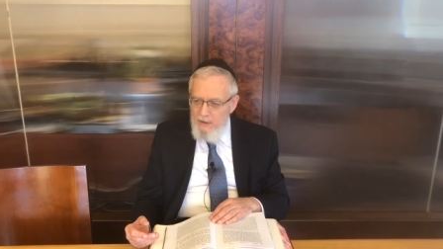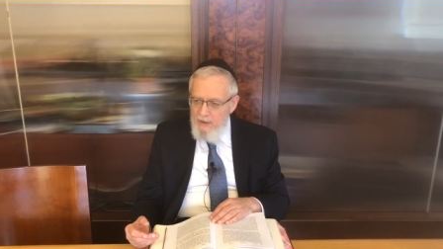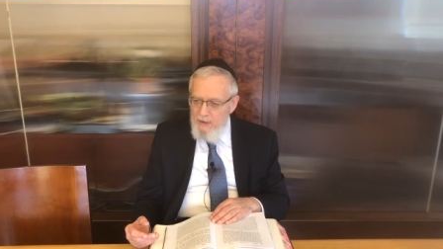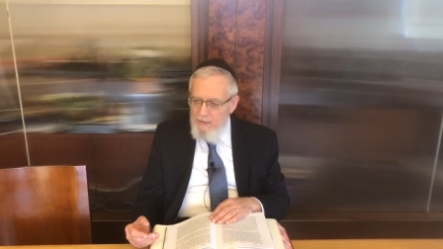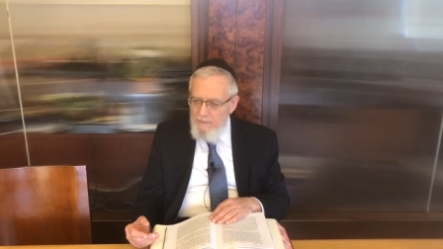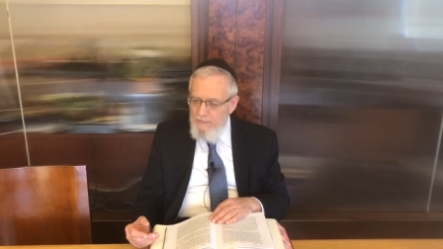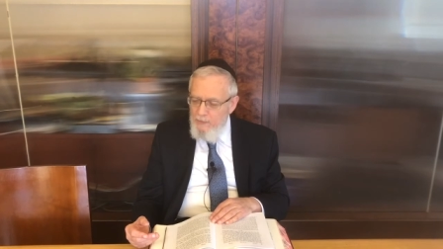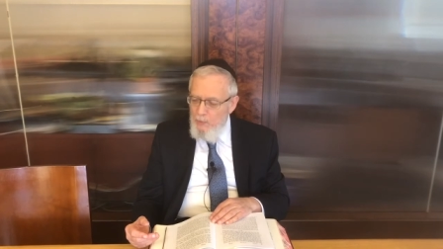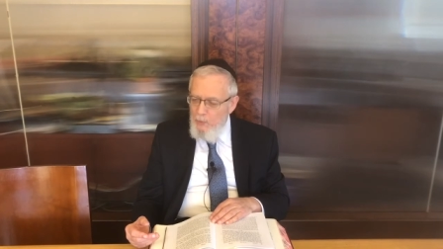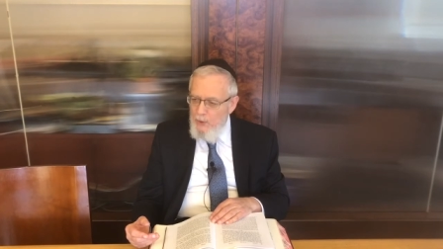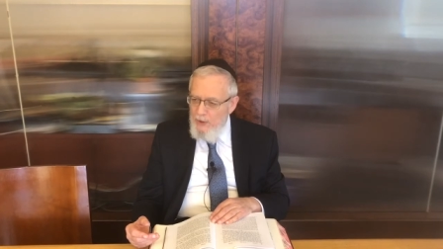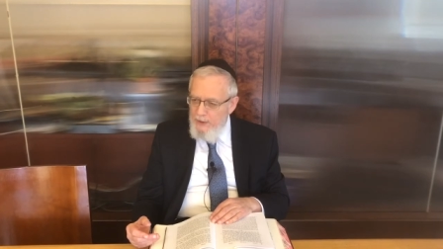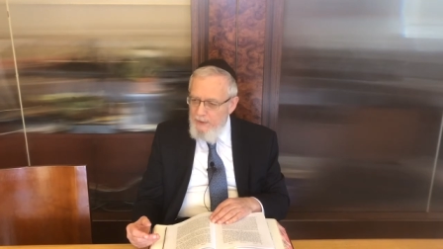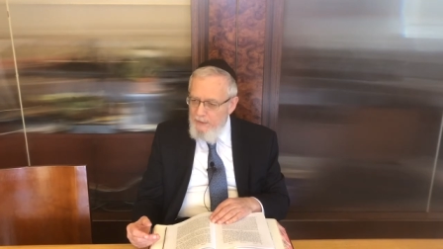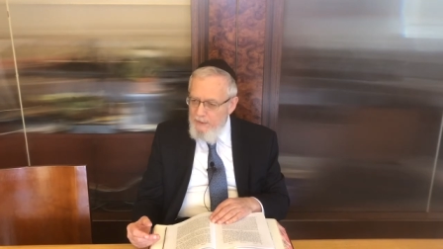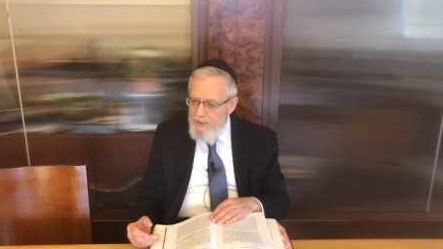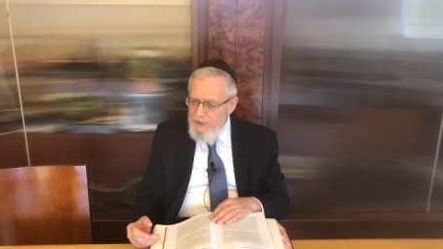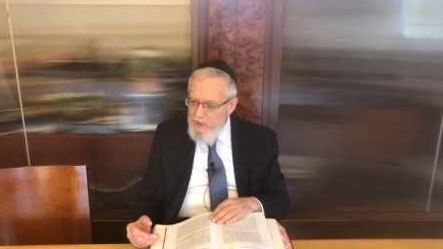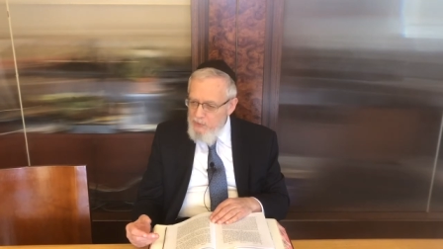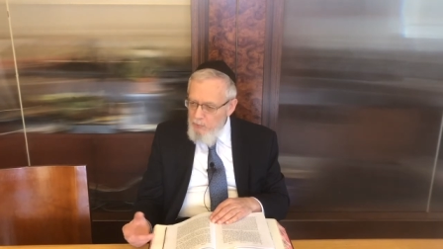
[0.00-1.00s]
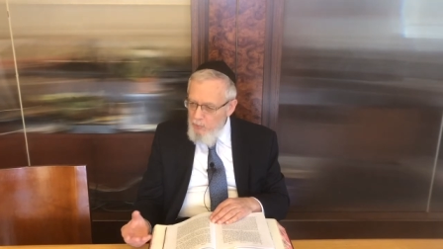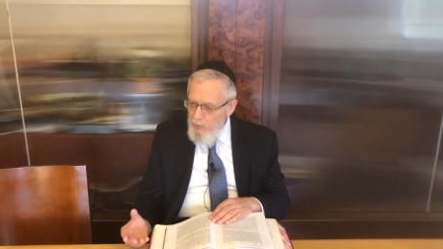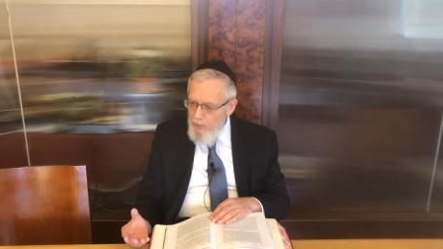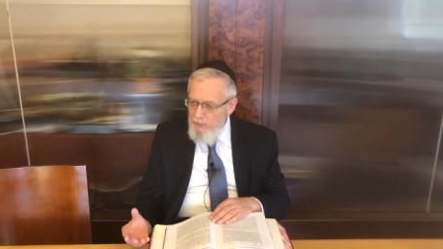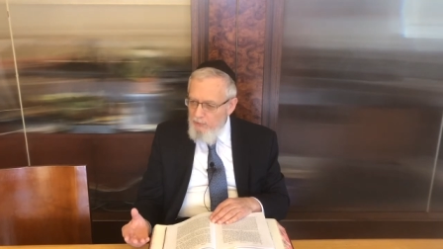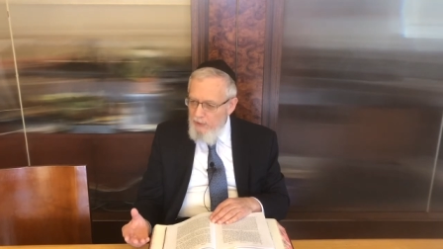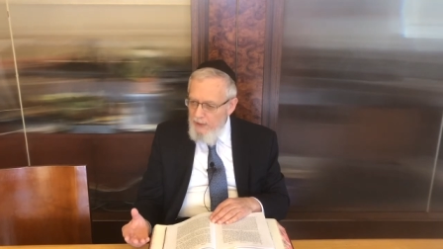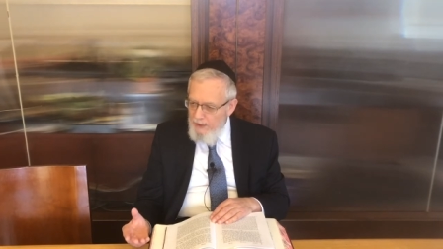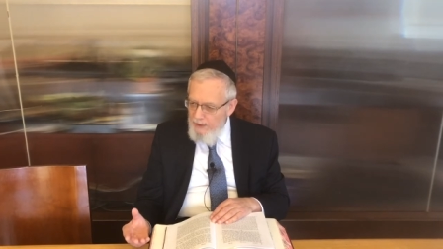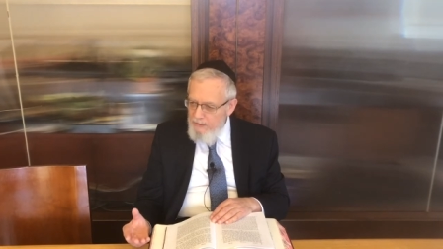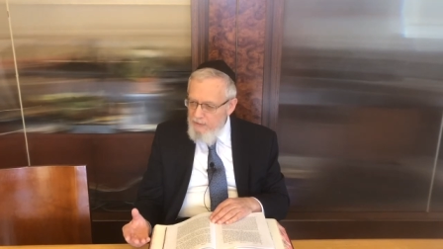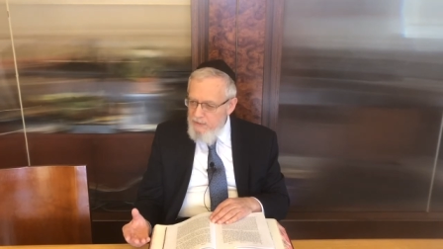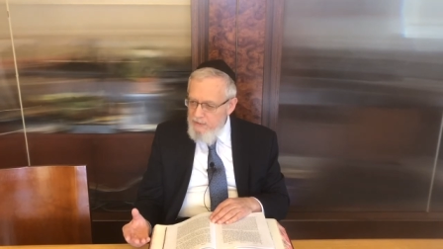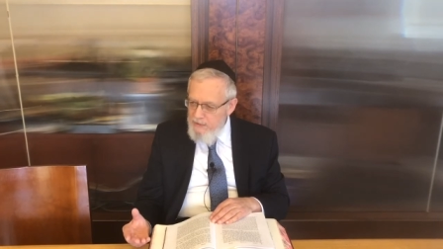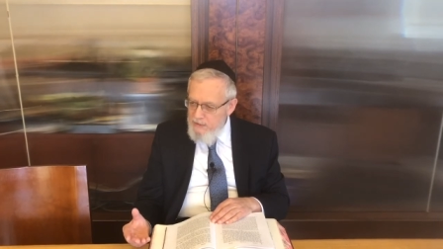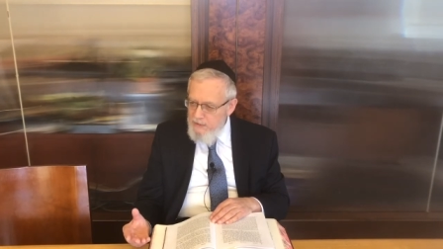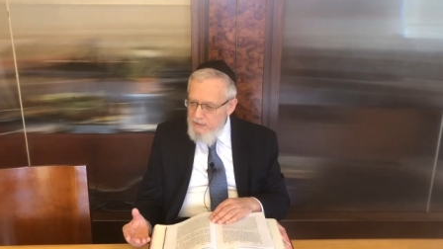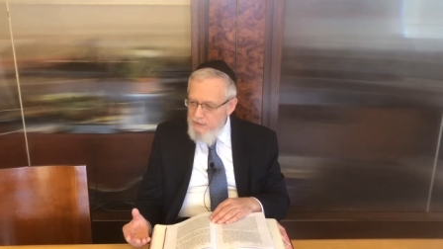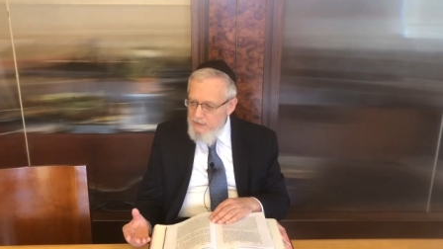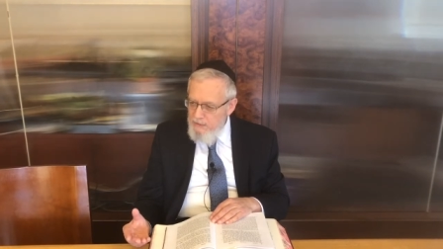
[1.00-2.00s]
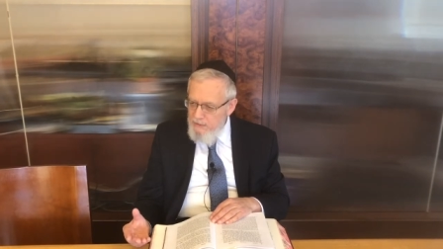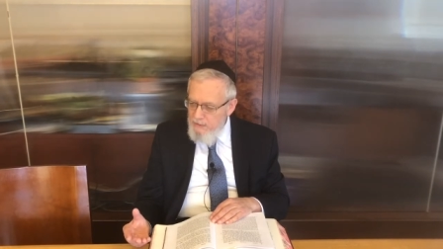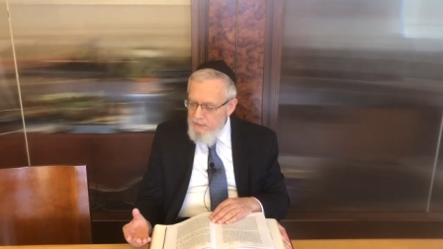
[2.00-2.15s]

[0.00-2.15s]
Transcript: from one of the smaller idols,